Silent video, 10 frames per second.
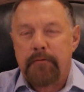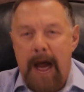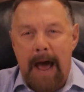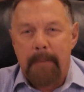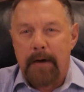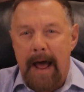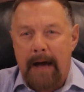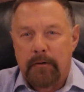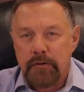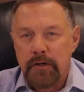
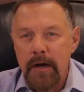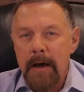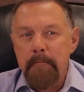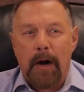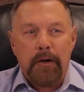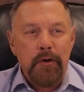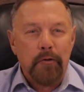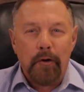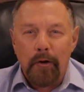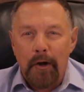Tabernacles, but
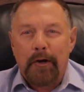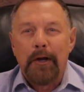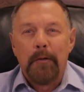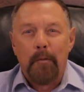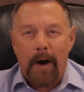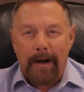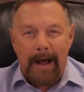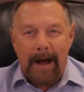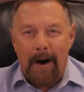you look at what